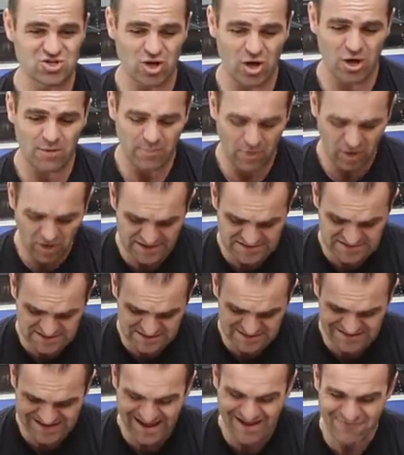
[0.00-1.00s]
job. I
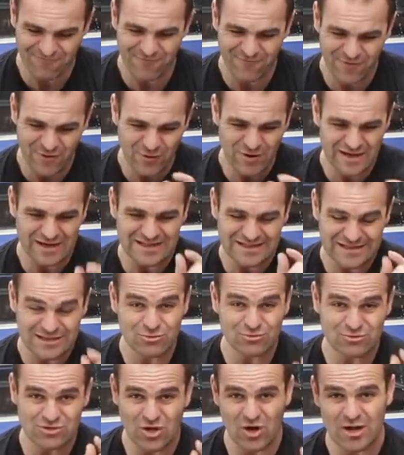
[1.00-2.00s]
did a very
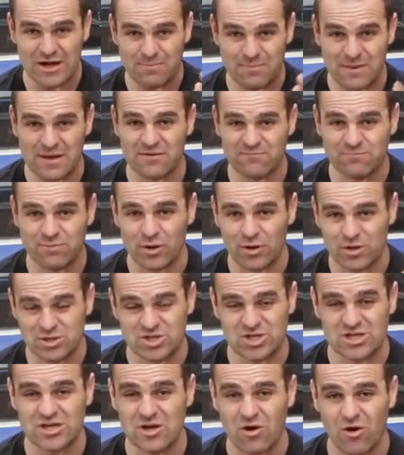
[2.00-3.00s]
little tiny bit of
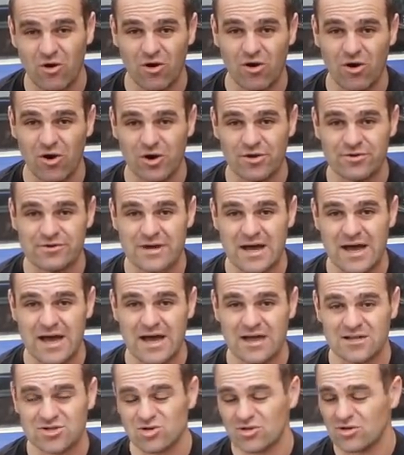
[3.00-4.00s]
polishing on
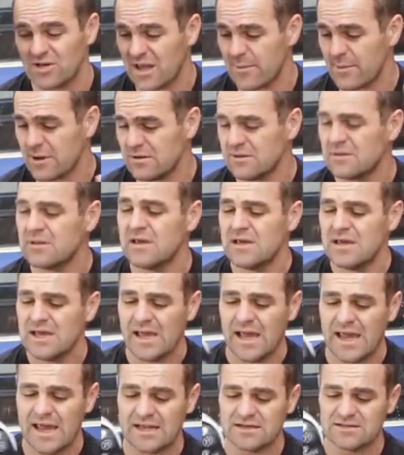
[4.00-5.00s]
John Lemon,
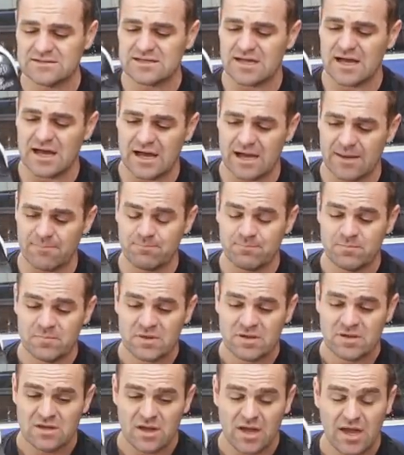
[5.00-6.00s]
and
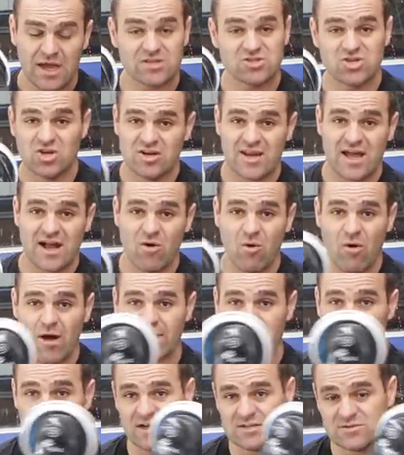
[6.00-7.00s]
it turned out
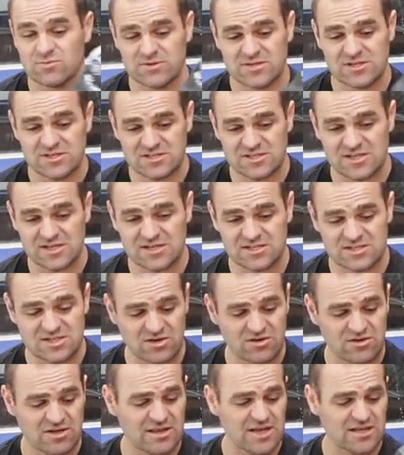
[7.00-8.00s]
quite nice with this thing,
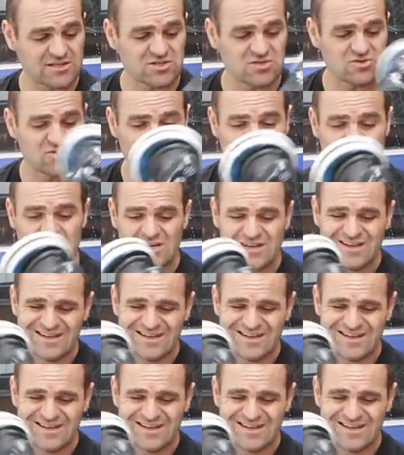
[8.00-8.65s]
so that's good.